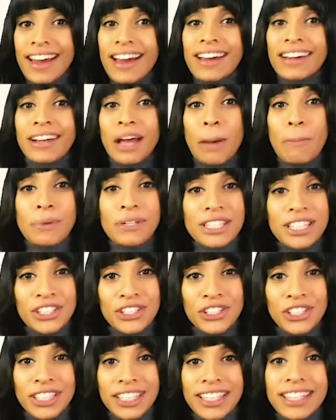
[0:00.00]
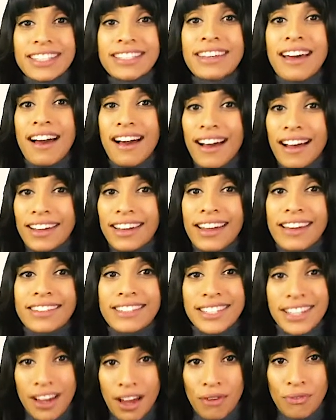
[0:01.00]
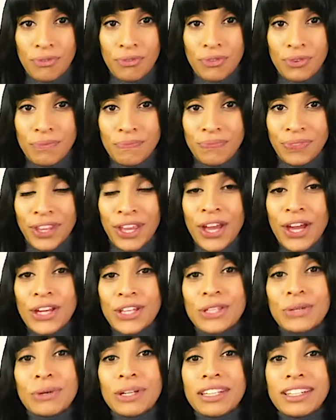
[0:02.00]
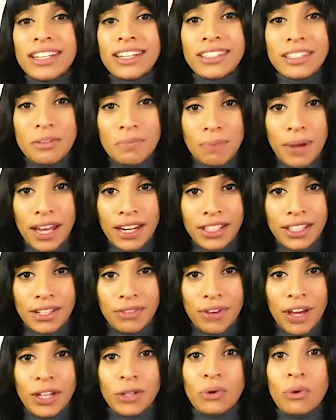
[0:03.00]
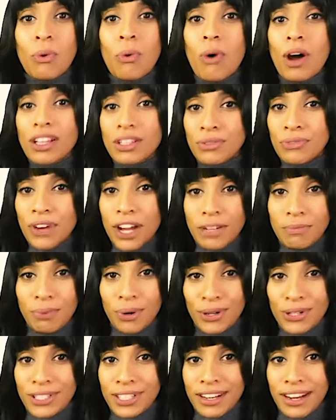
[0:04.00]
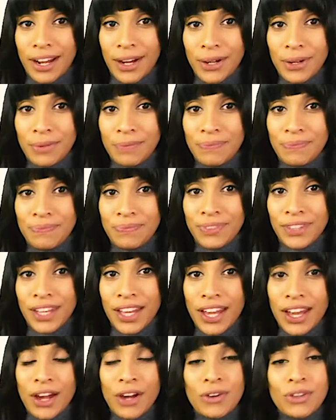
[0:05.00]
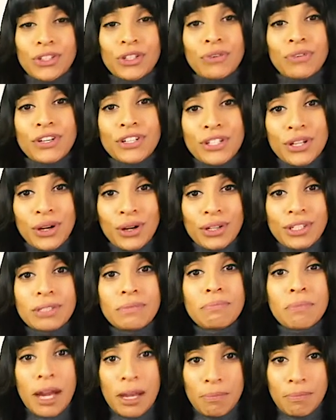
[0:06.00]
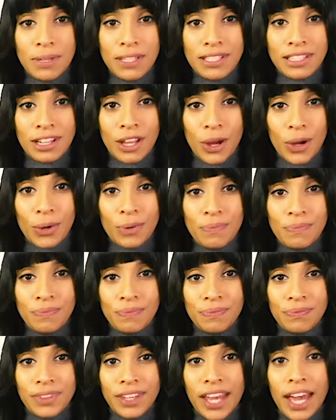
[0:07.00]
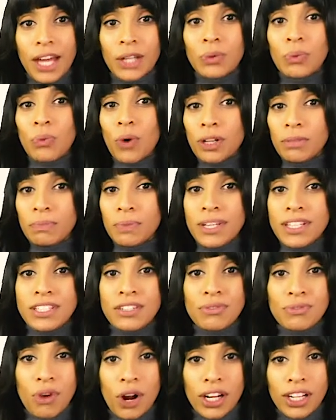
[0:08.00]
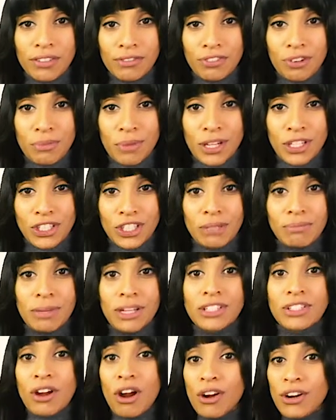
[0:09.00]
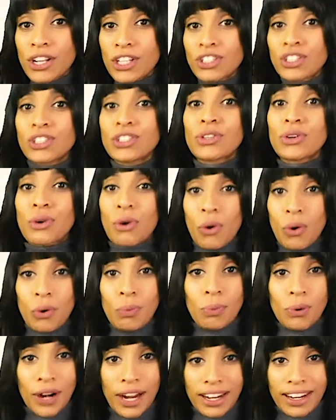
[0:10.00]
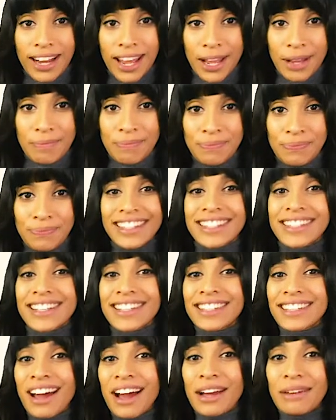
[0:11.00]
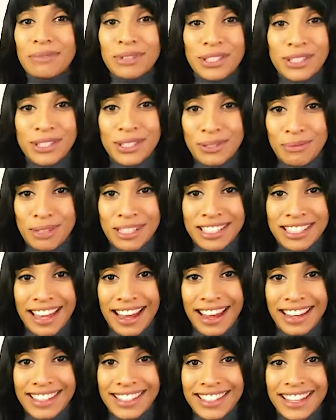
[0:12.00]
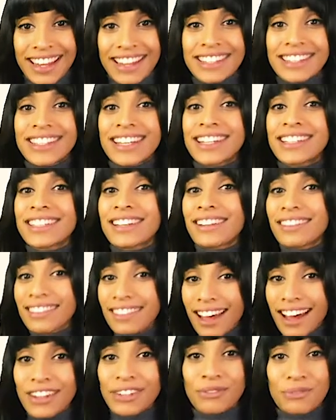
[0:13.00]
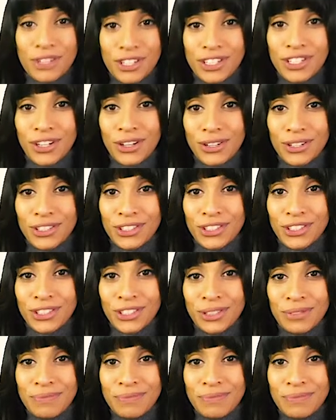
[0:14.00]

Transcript: Competition is high and tough. You will need competitive and qualified personnel. Your returns might be slow, and one piece of wrong information may tarnish your whole brand name. It is a time-consuming task and takes a lot of research.